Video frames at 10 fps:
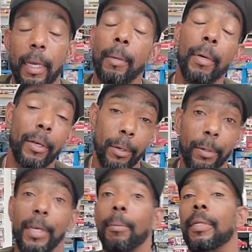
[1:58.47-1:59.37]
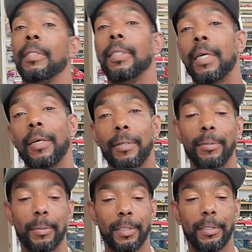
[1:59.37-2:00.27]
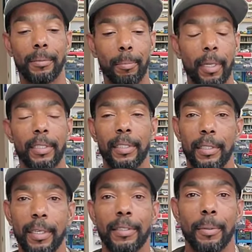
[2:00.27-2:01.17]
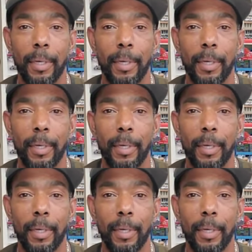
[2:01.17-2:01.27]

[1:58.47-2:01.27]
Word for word: And my girl came into town, which is pleasant as